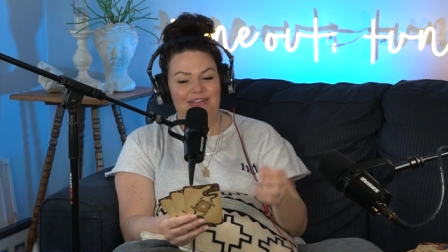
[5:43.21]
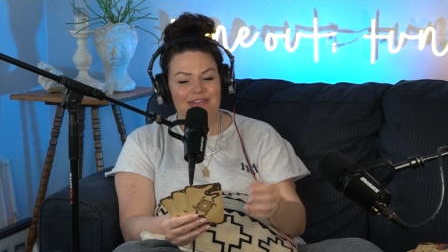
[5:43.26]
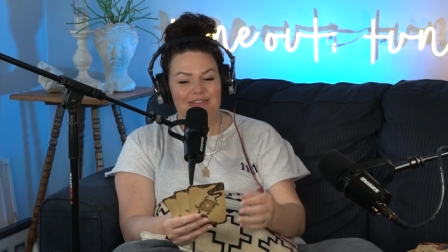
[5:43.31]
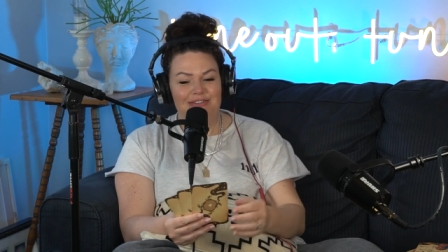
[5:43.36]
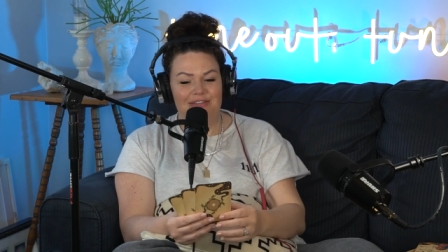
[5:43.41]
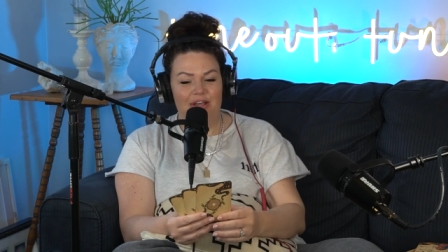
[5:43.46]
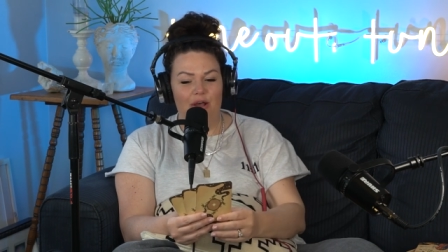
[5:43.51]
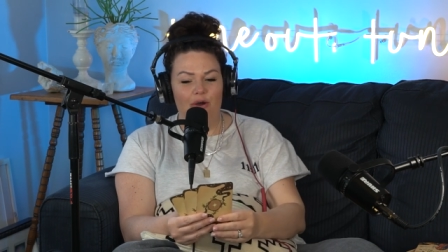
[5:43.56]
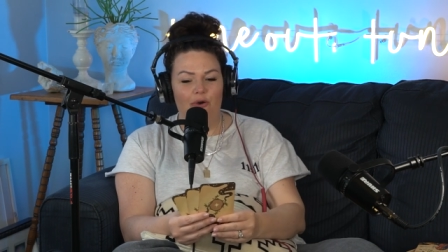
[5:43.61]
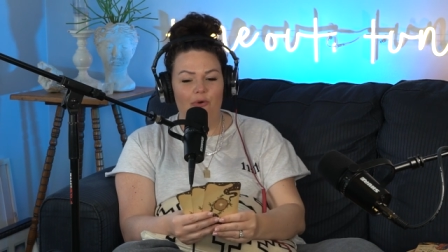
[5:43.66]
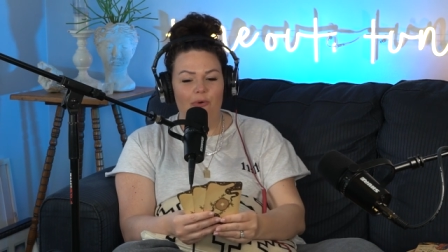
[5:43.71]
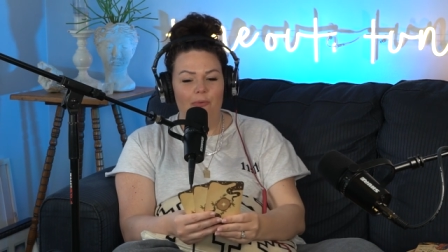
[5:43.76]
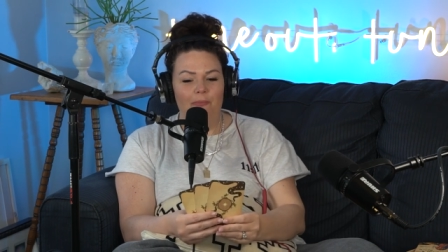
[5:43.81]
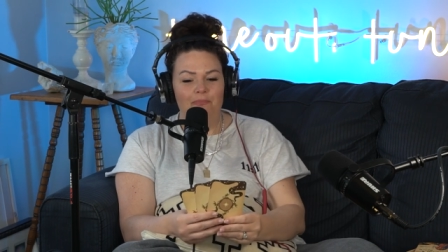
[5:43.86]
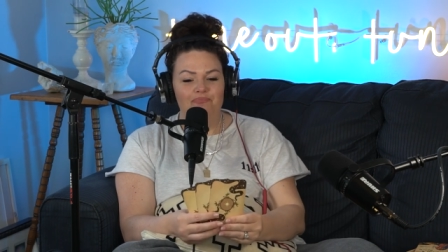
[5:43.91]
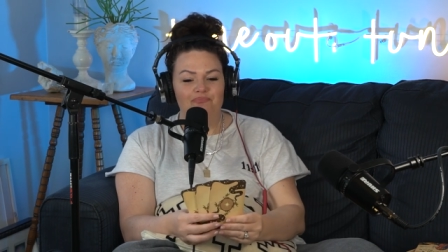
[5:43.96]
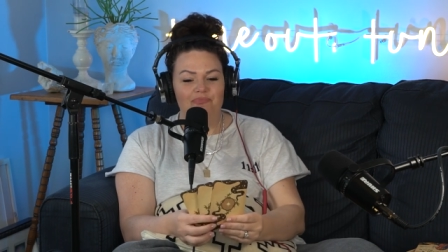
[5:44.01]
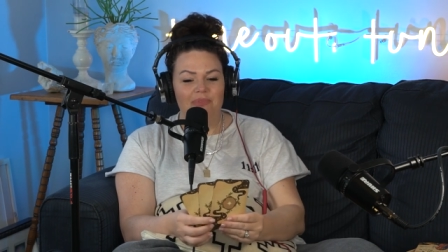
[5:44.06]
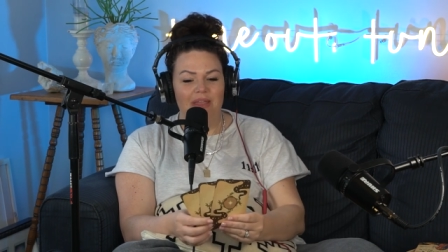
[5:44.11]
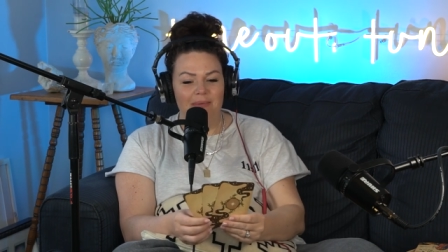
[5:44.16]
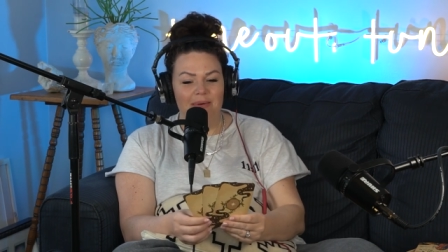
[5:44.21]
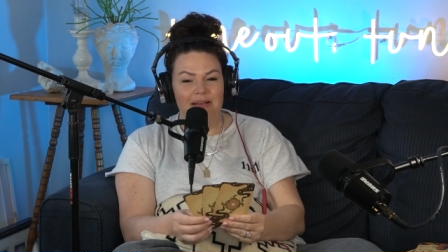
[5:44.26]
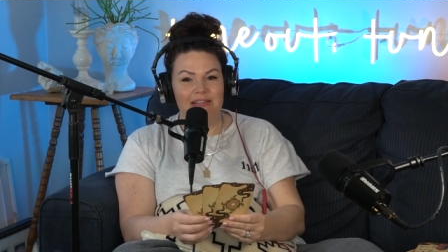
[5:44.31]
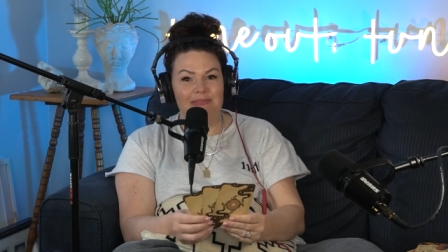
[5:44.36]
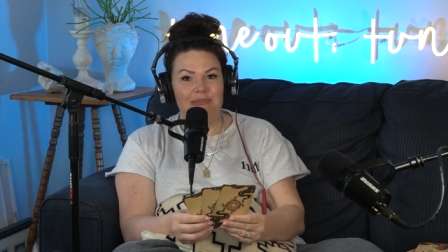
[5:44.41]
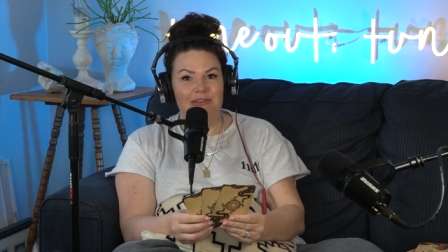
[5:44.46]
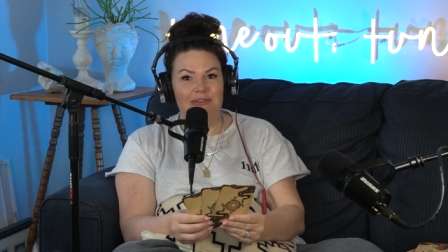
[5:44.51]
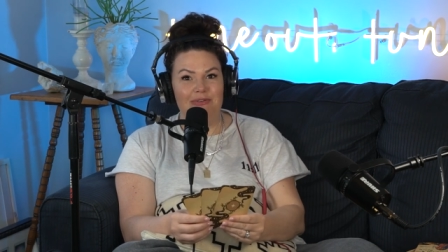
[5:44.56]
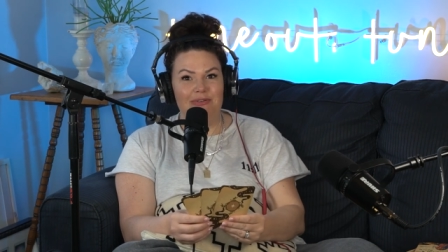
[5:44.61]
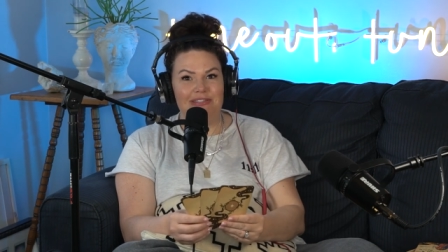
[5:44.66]
So it must
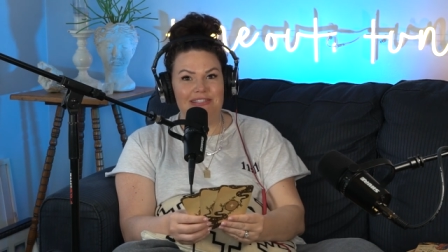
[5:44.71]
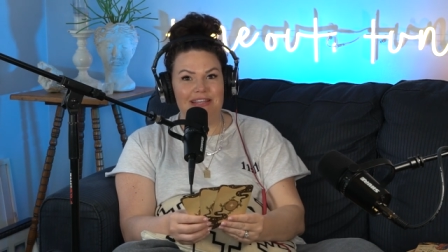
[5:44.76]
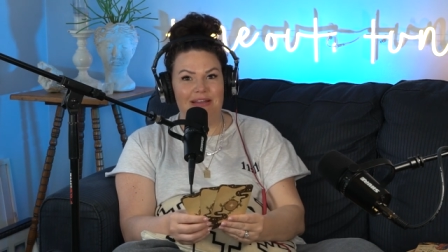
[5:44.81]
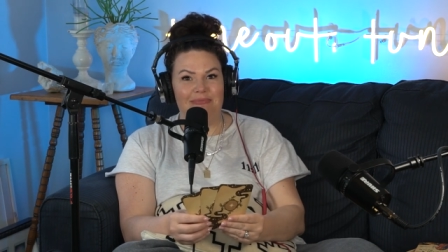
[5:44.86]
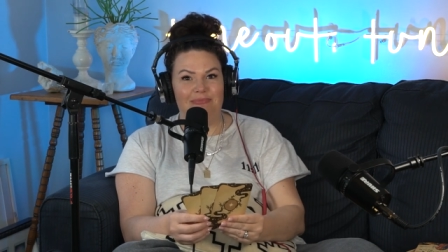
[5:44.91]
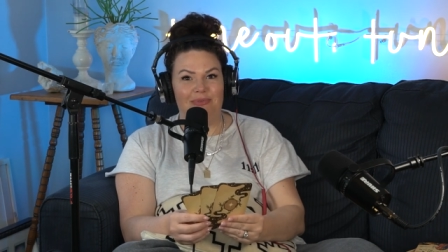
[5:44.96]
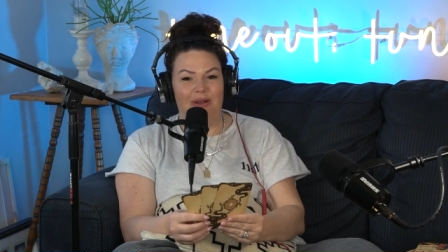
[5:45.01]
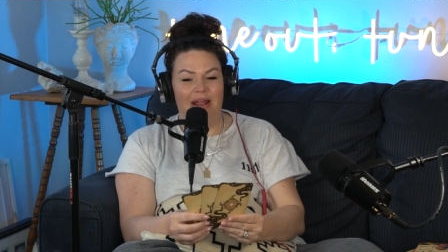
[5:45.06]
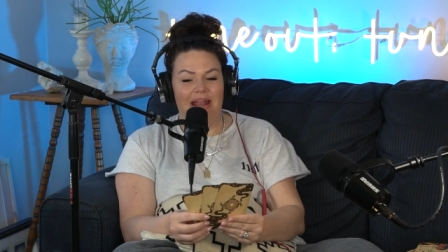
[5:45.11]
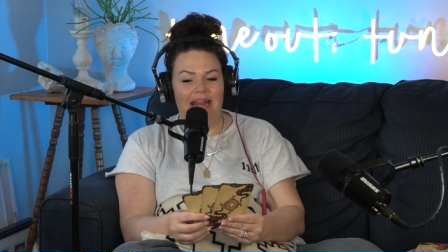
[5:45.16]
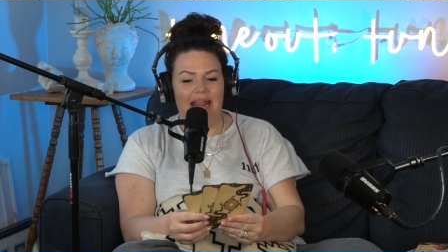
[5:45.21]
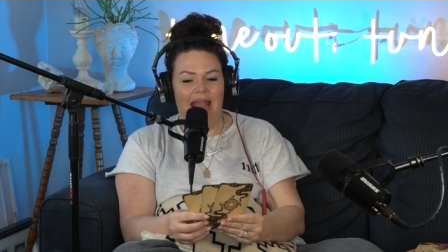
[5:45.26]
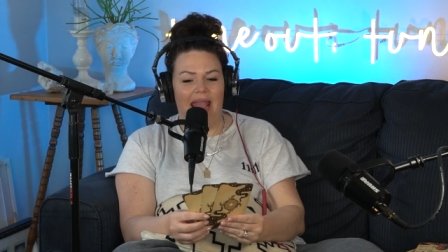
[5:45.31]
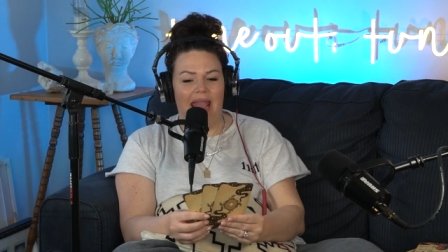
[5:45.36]
be doing something right.